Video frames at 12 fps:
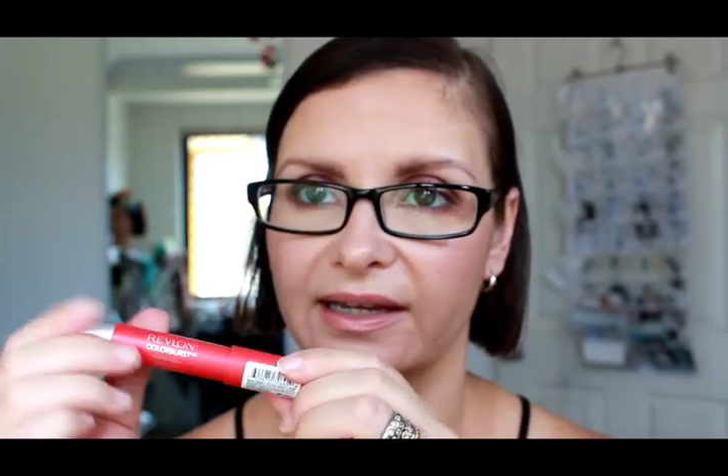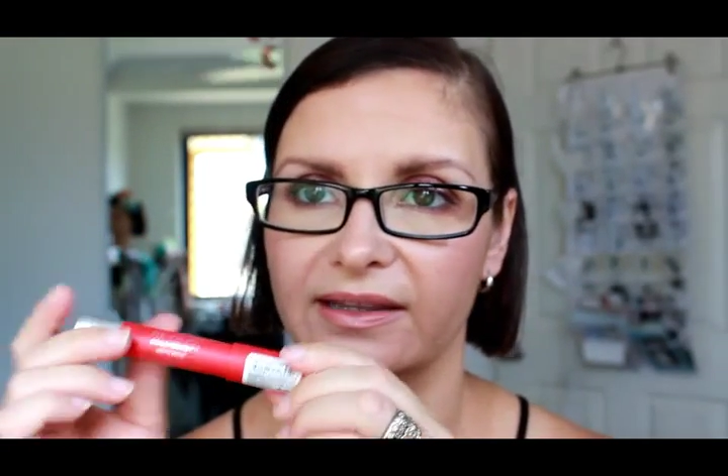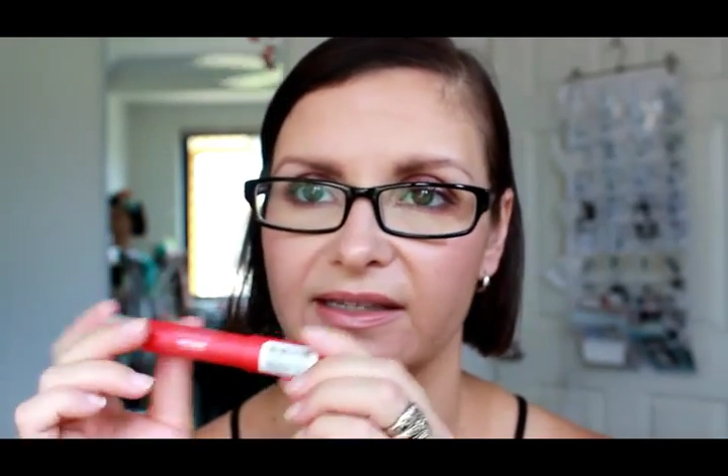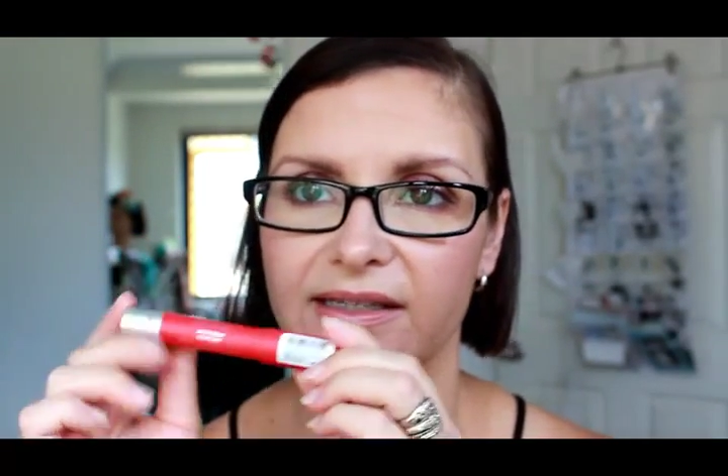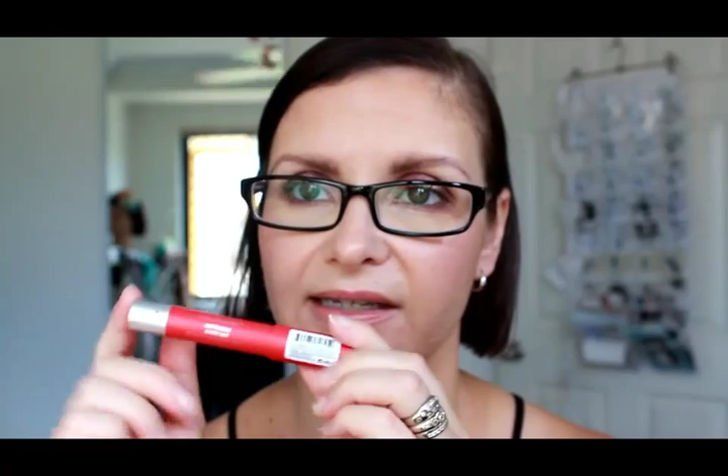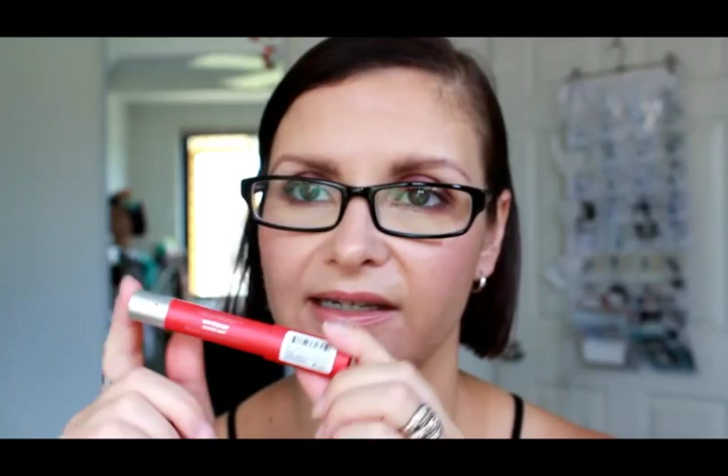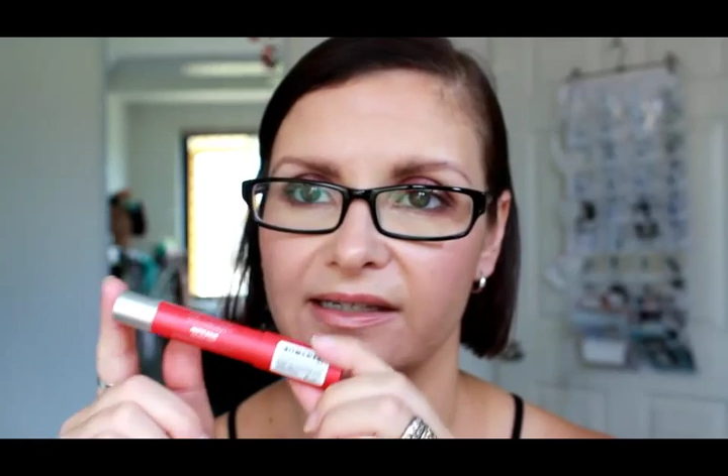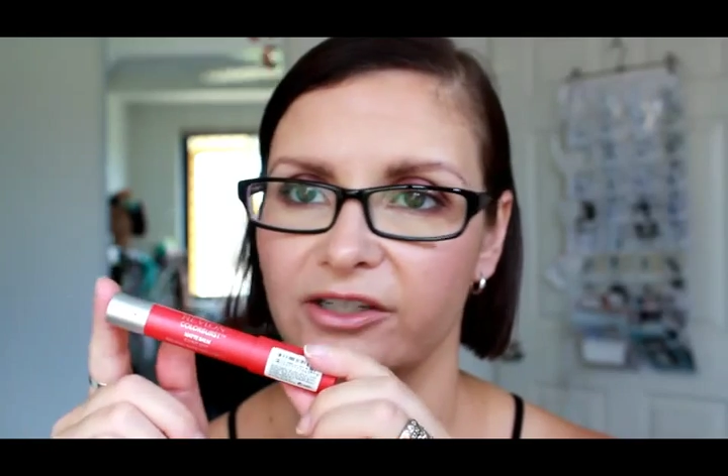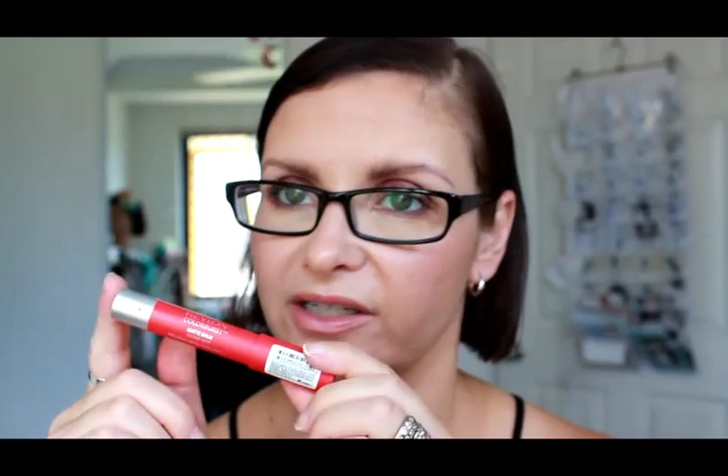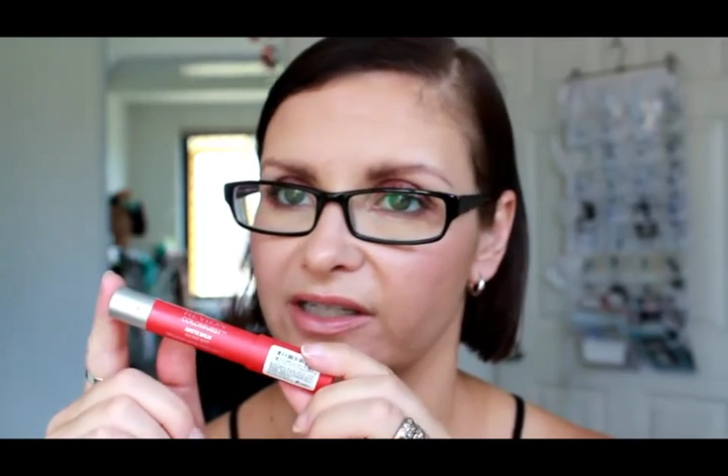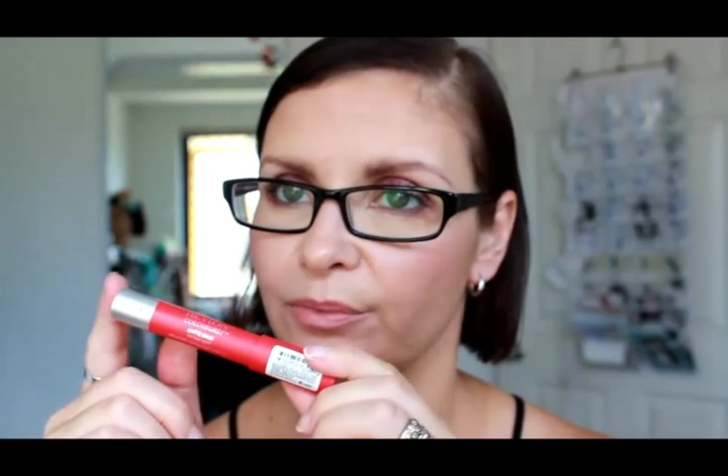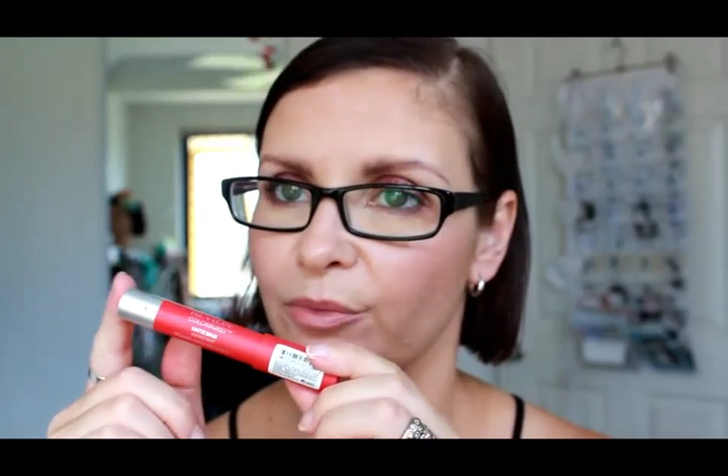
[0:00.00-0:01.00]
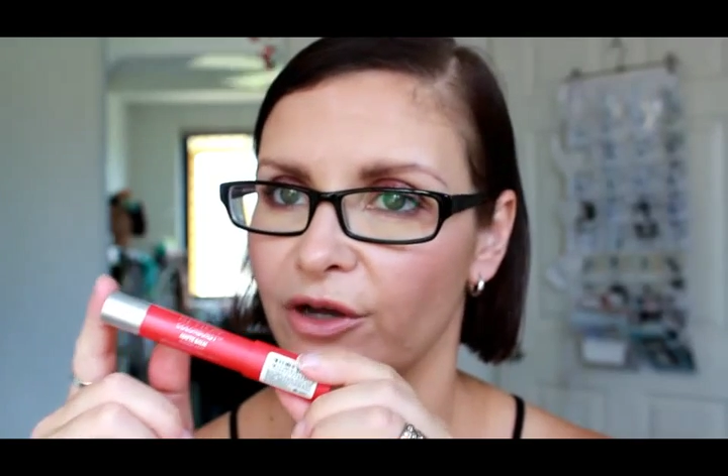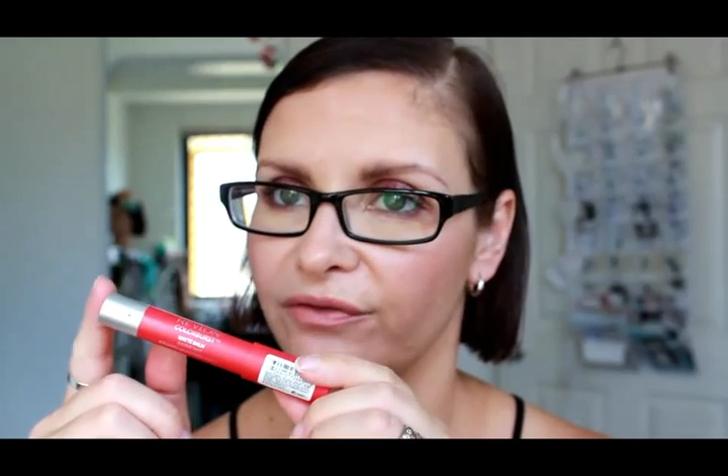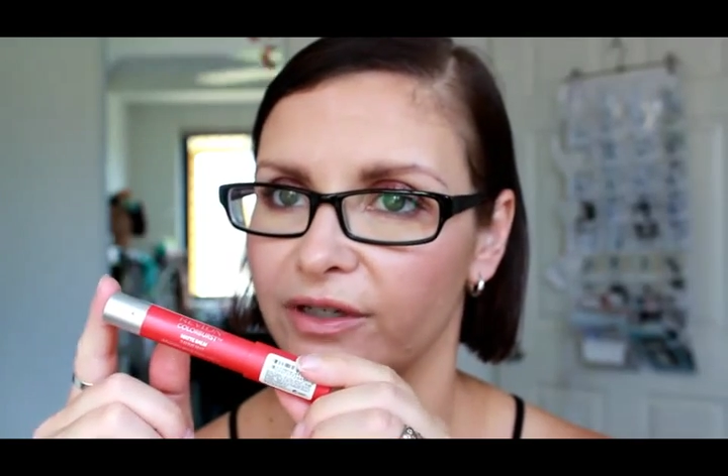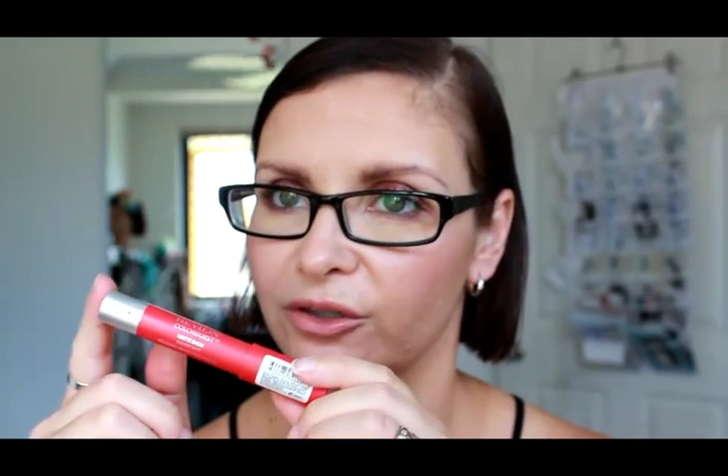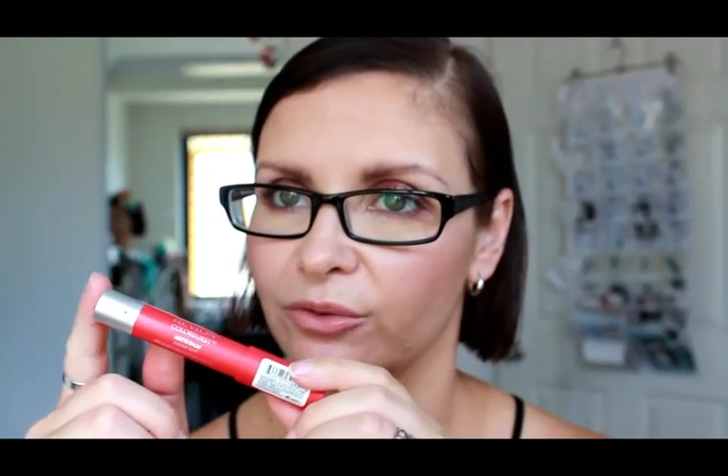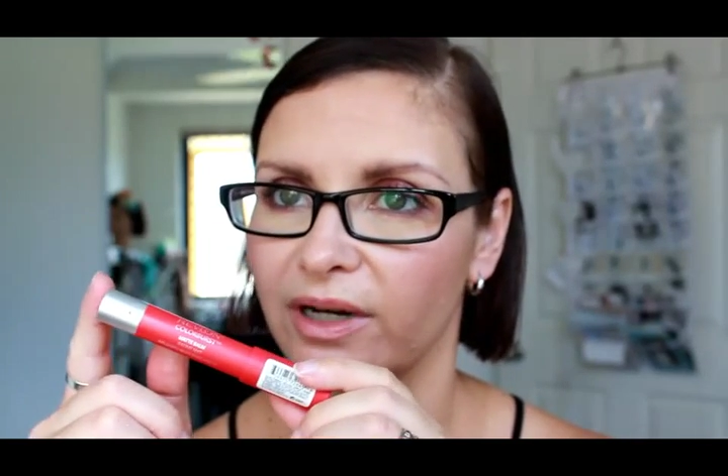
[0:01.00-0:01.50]
Now this is just the
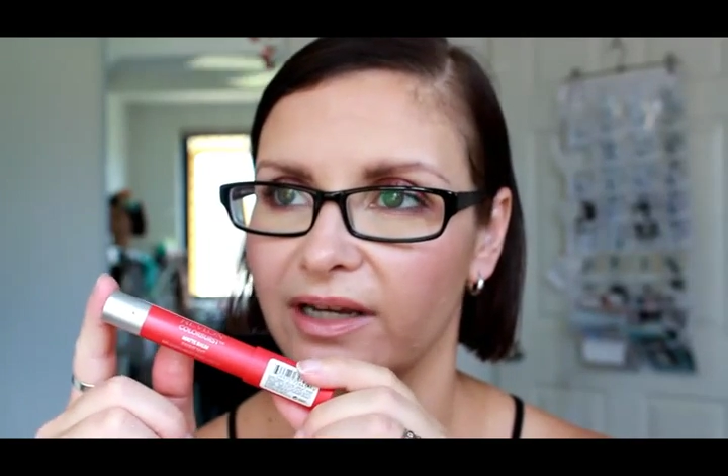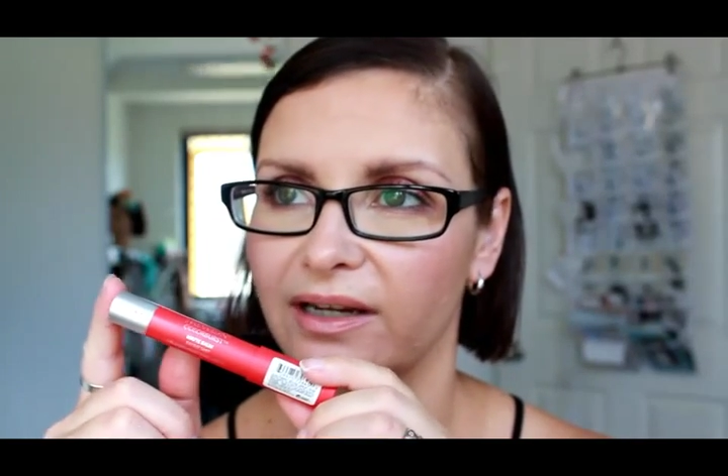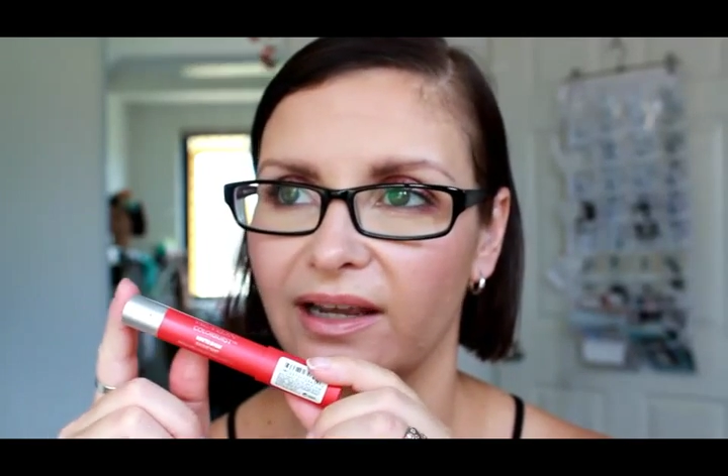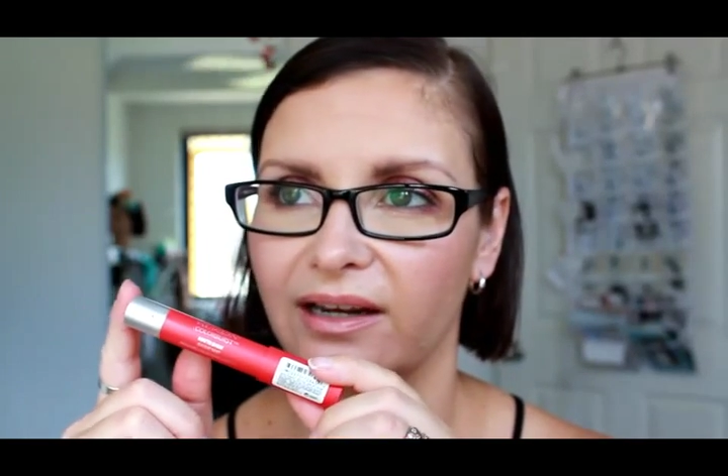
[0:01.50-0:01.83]
perfect red,